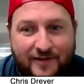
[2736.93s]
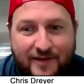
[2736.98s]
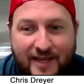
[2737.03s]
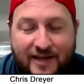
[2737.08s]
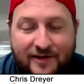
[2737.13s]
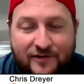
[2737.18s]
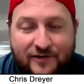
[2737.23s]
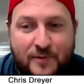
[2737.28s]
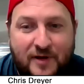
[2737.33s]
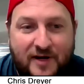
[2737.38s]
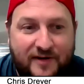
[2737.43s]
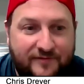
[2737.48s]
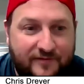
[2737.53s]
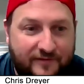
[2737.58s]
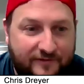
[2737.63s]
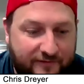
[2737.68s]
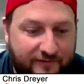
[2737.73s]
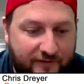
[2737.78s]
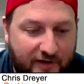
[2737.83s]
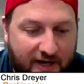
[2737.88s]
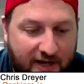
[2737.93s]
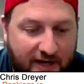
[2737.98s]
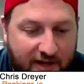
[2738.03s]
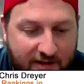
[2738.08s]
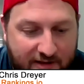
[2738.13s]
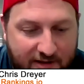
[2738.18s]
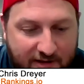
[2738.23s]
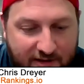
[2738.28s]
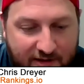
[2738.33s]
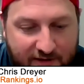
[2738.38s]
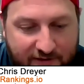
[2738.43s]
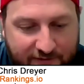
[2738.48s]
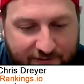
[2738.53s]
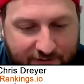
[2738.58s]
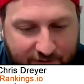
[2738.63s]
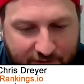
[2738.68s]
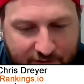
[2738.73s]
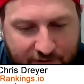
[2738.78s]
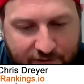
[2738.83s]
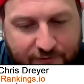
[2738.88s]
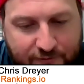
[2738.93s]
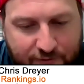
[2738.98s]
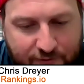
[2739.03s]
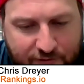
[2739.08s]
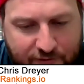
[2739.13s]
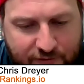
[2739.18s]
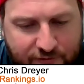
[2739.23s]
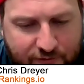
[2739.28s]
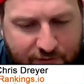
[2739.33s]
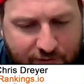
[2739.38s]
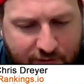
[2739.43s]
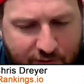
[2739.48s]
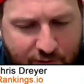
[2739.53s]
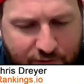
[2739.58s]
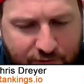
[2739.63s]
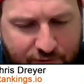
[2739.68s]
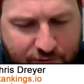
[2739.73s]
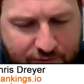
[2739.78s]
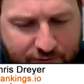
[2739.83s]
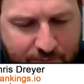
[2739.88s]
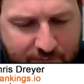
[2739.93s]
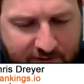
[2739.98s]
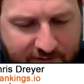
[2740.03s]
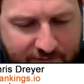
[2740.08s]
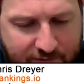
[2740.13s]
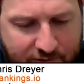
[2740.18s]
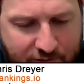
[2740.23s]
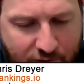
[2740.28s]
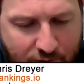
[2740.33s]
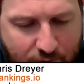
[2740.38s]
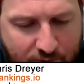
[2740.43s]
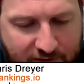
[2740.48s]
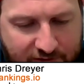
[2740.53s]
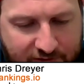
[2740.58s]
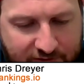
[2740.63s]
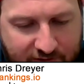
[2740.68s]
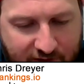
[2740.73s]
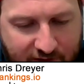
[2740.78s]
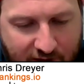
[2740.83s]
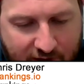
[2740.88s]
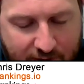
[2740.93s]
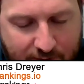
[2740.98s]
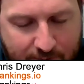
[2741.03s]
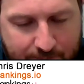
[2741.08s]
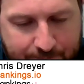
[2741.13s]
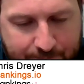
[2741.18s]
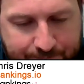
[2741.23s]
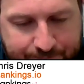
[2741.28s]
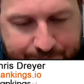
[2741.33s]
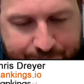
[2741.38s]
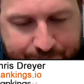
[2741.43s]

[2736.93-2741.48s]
can't do money for free. So those those those are some difficult ones. Um,